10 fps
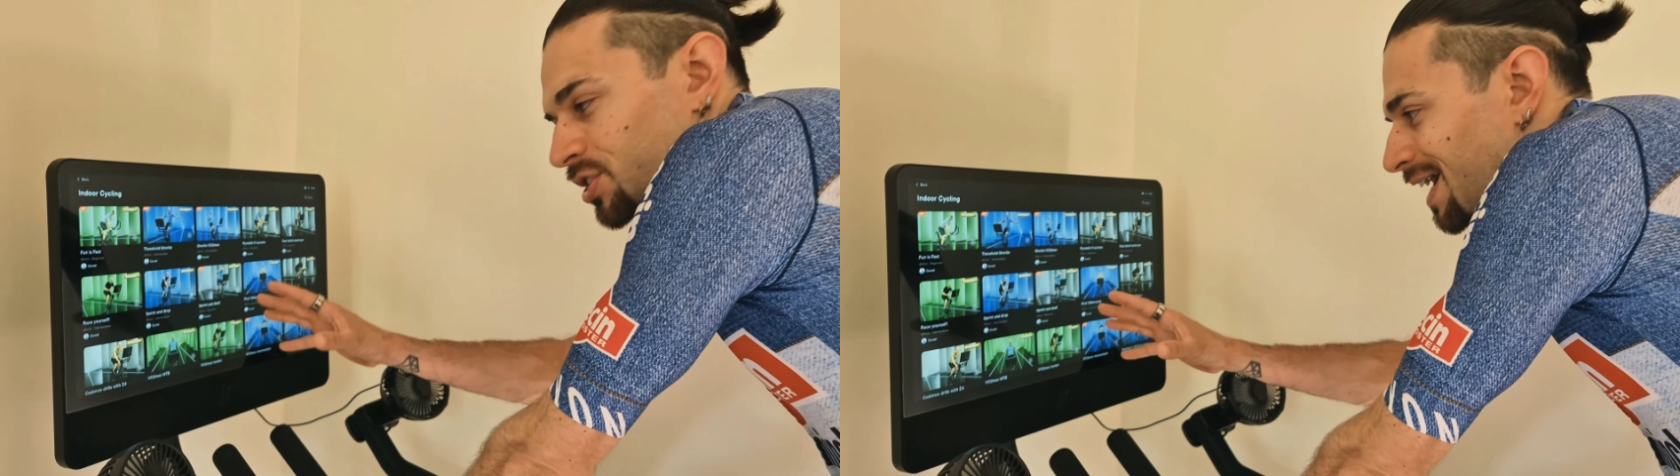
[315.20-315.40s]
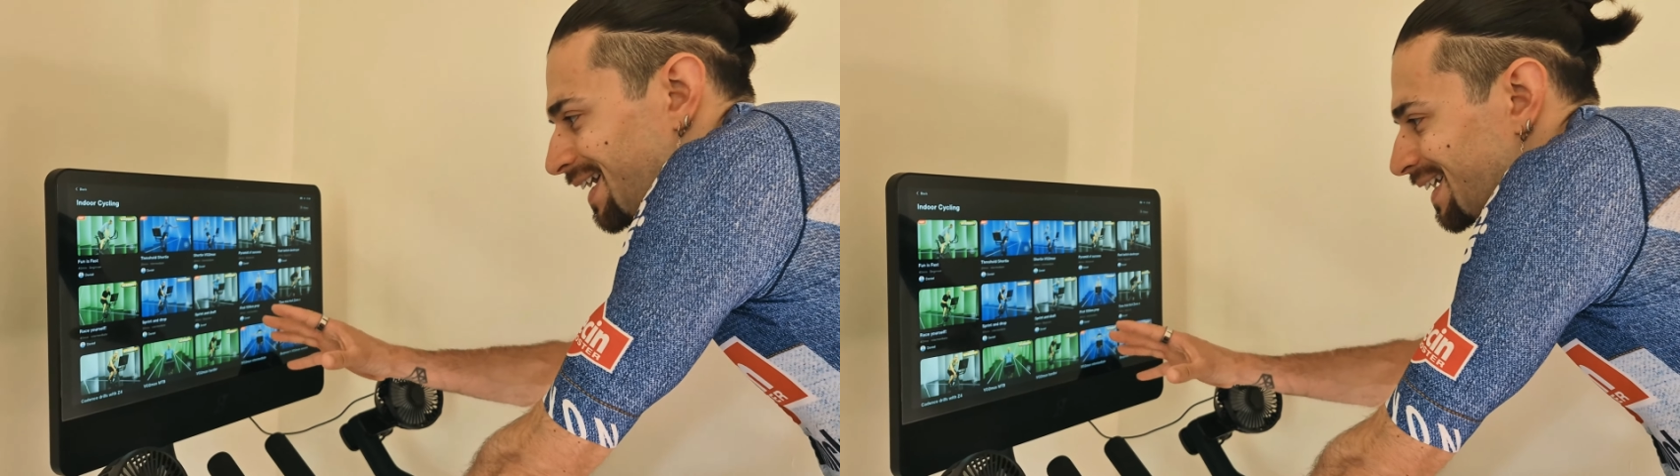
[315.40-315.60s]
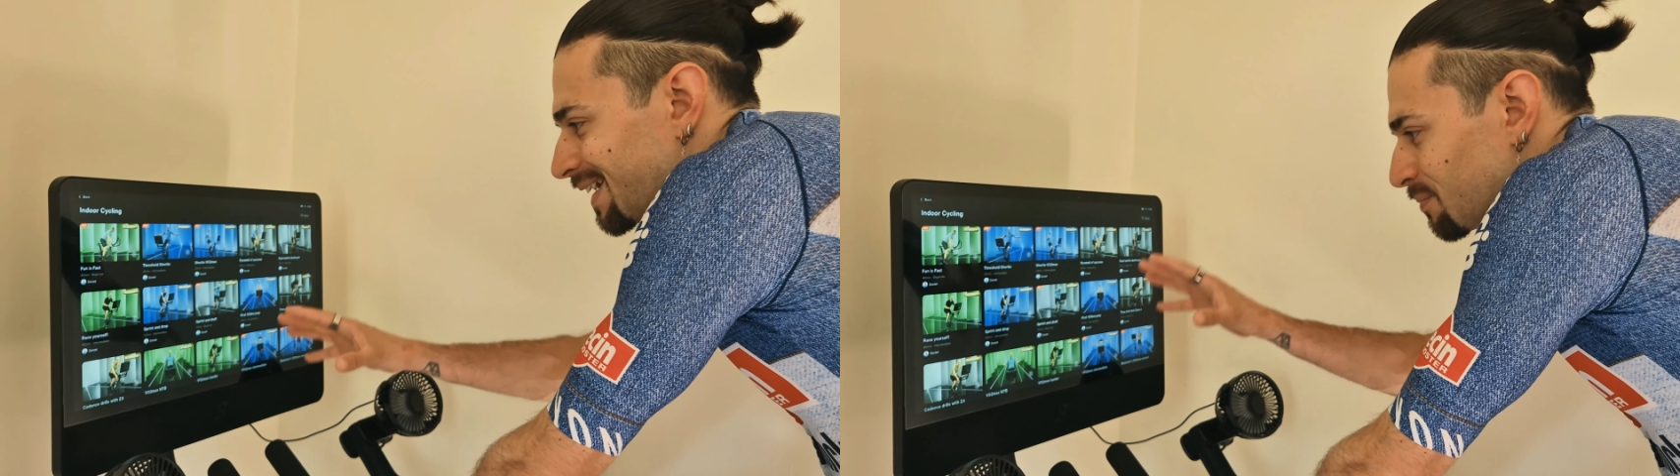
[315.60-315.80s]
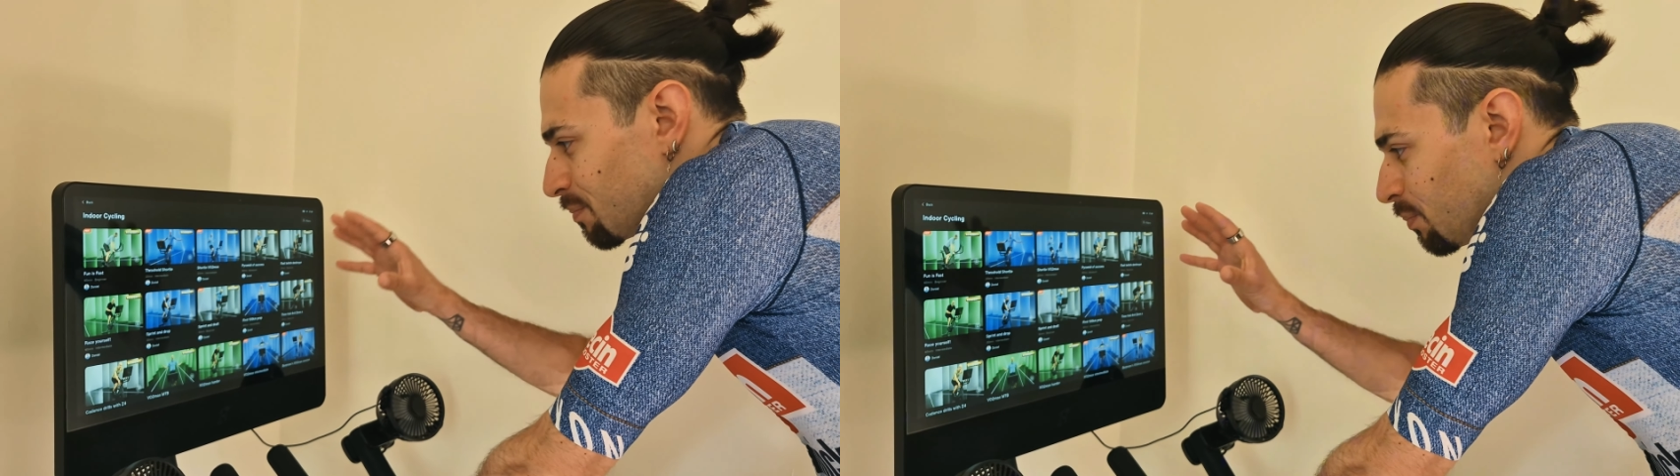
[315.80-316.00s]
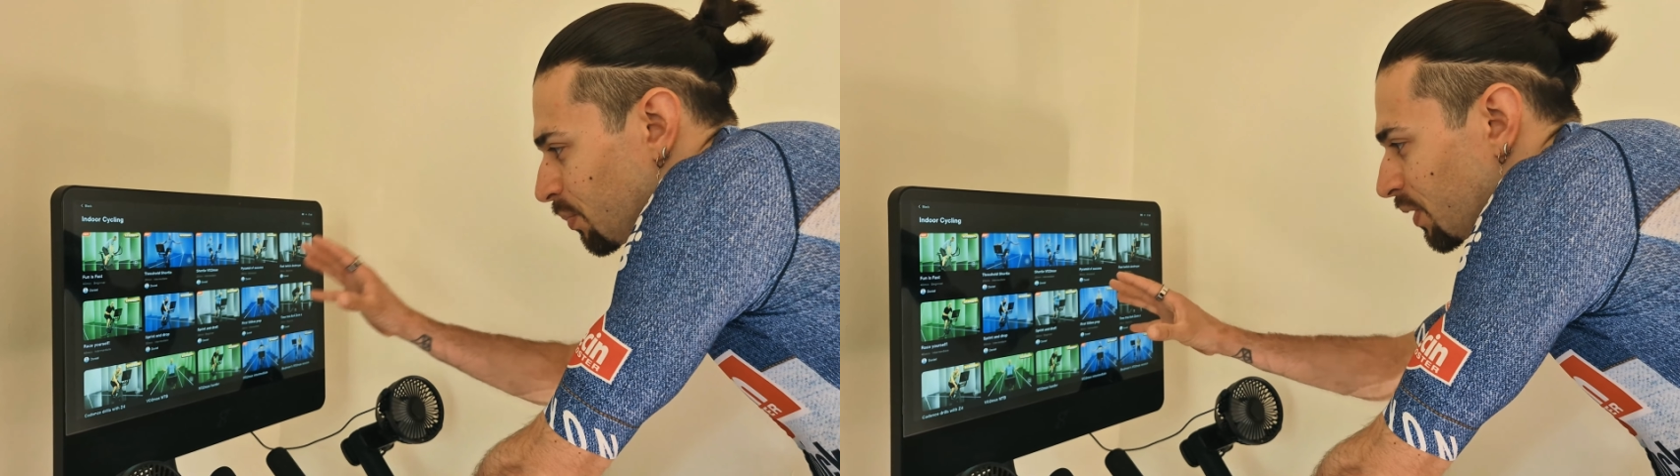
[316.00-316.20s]

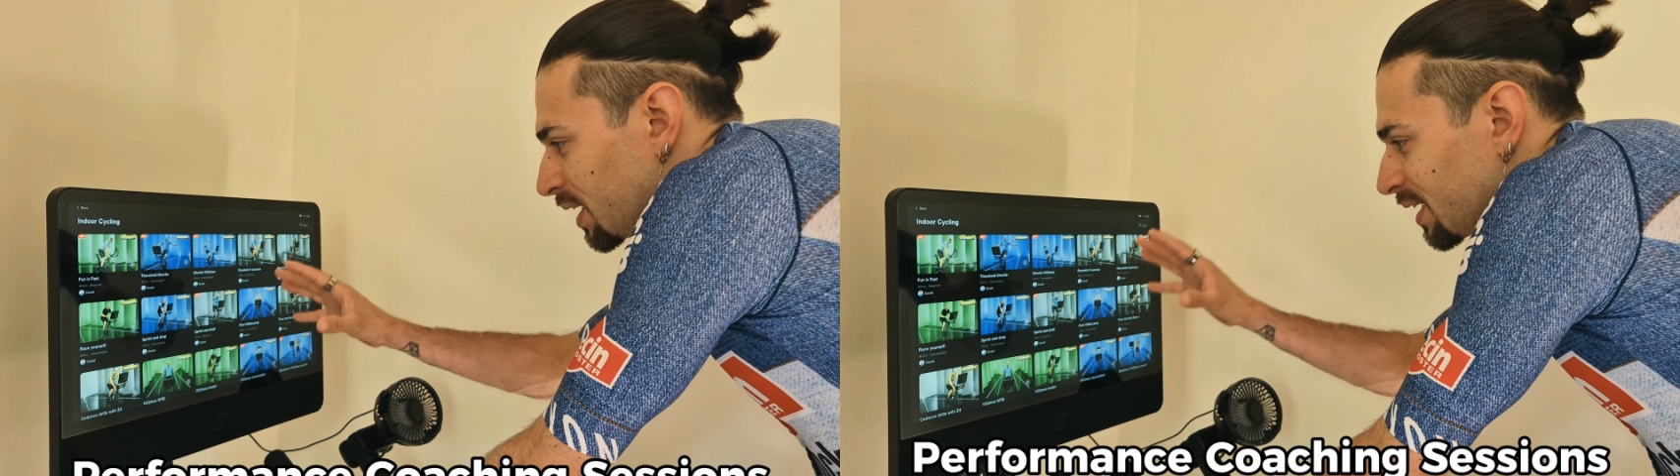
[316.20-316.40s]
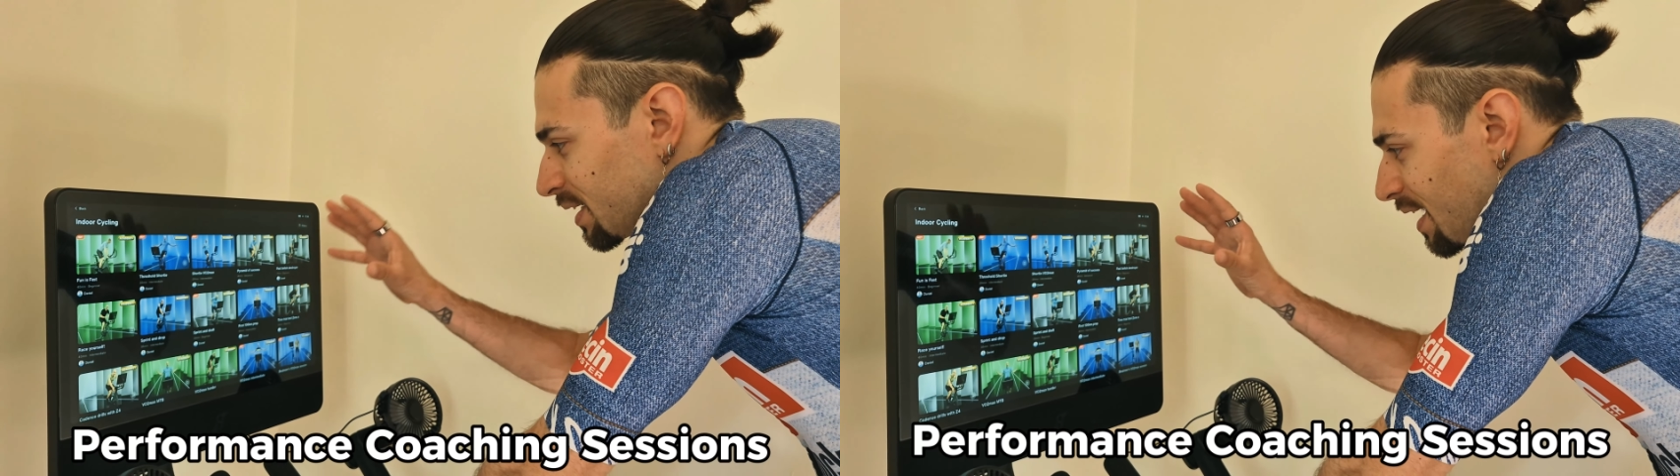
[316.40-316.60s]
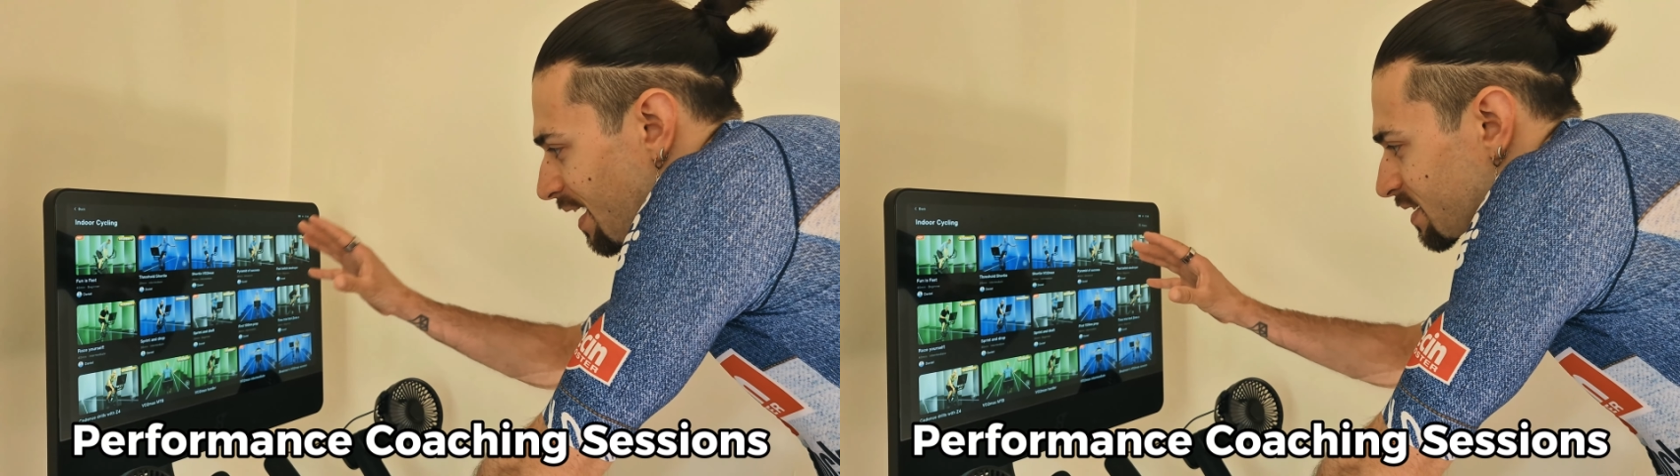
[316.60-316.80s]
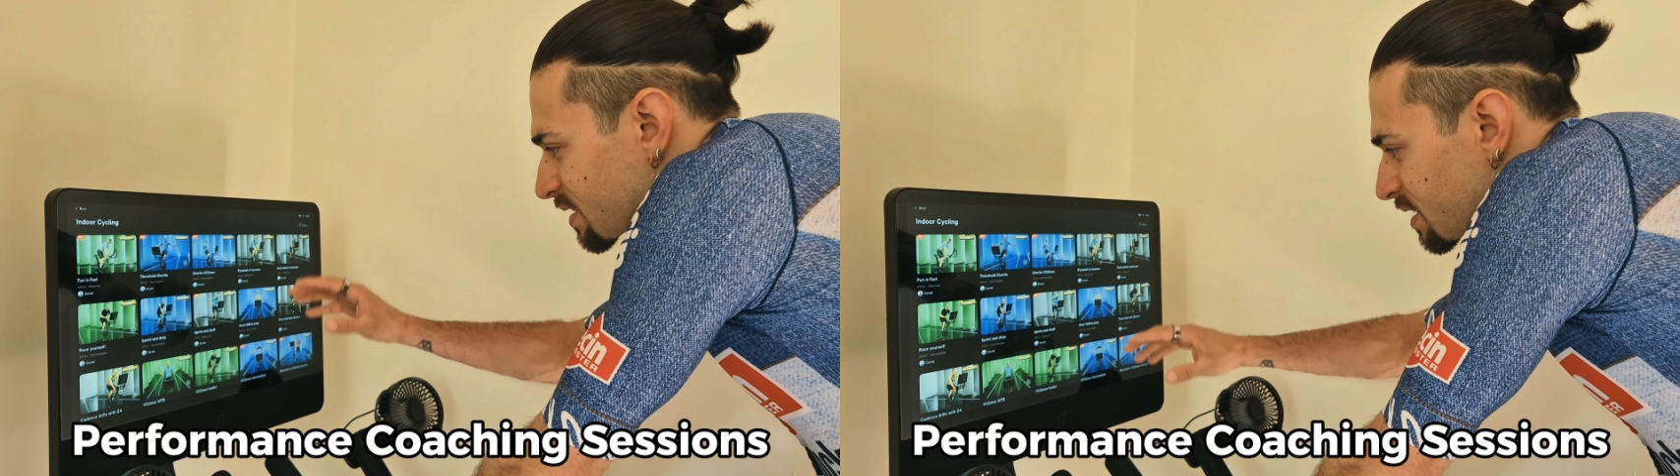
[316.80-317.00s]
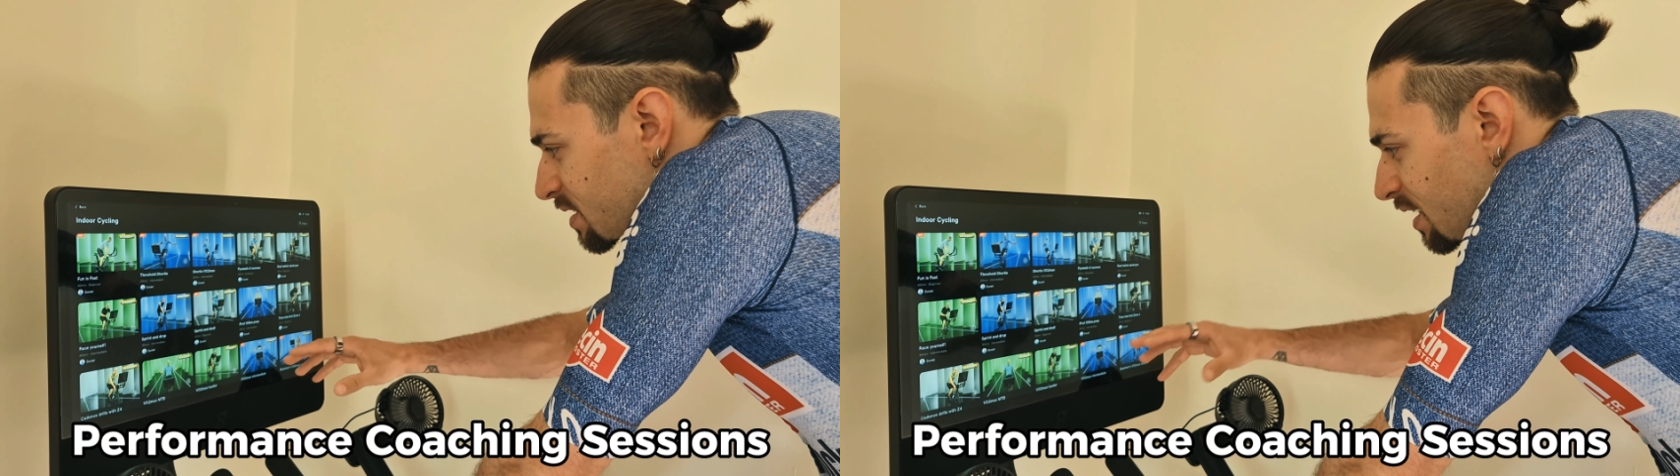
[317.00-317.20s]
cycling
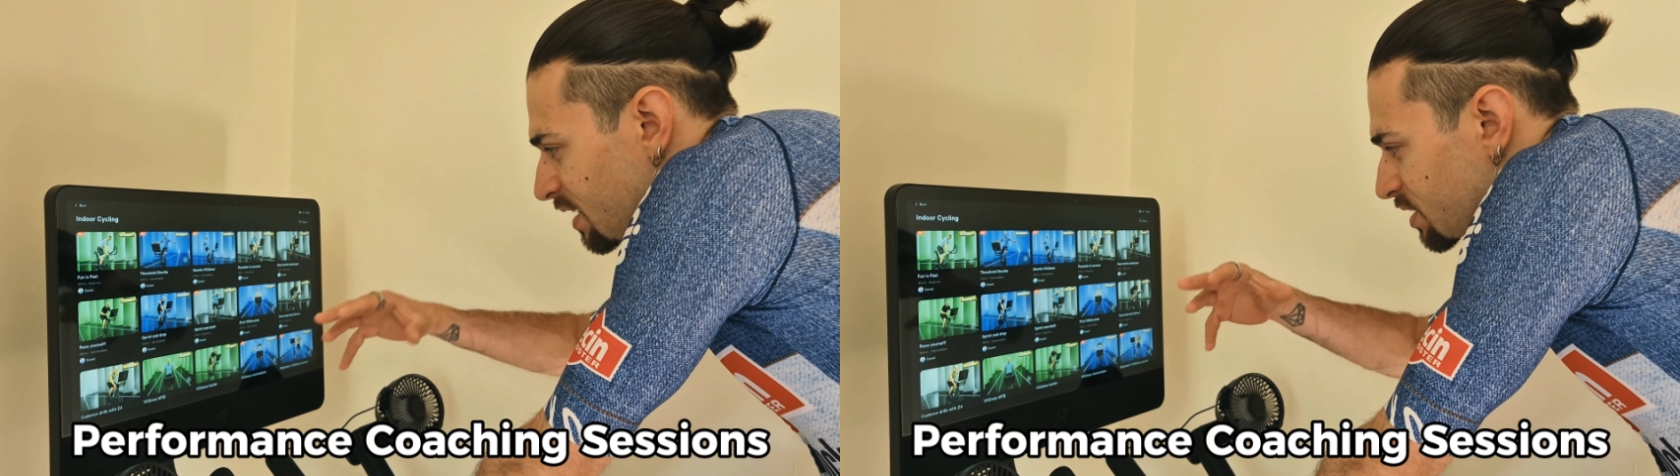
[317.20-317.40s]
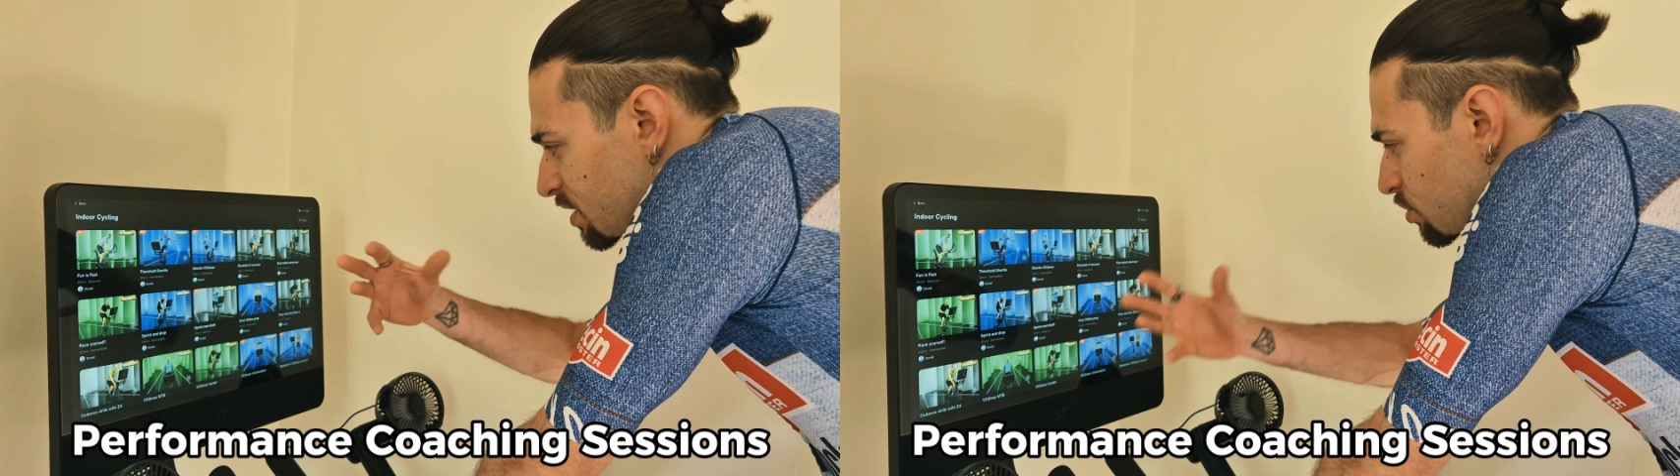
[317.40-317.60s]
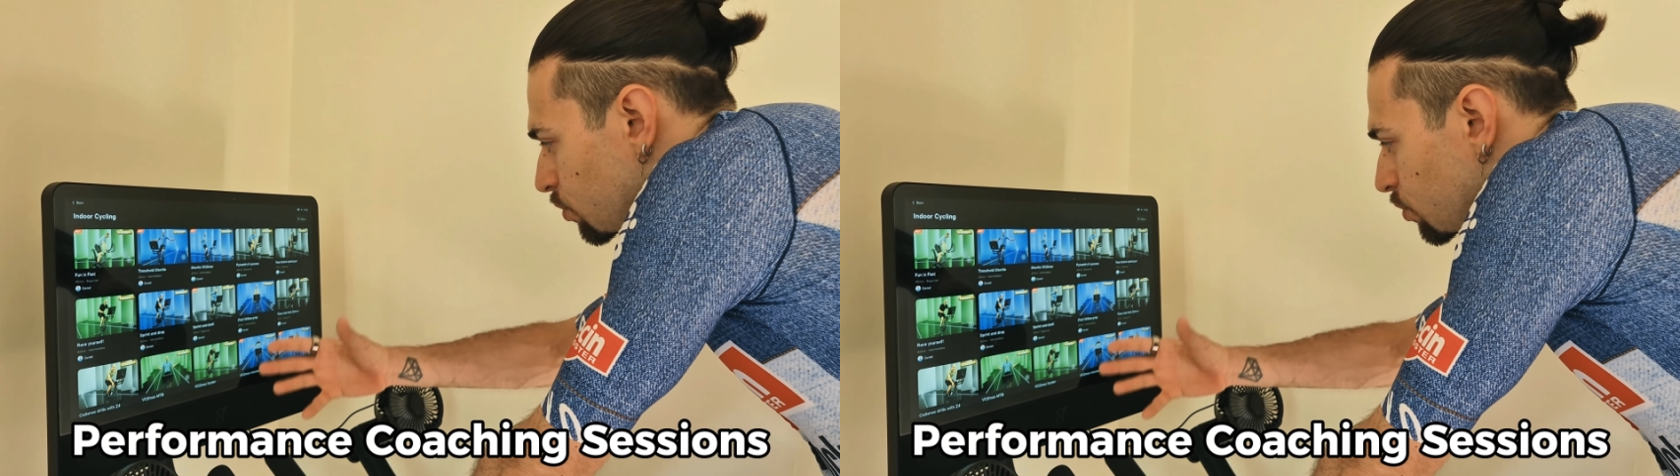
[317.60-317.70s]
pre-exercise.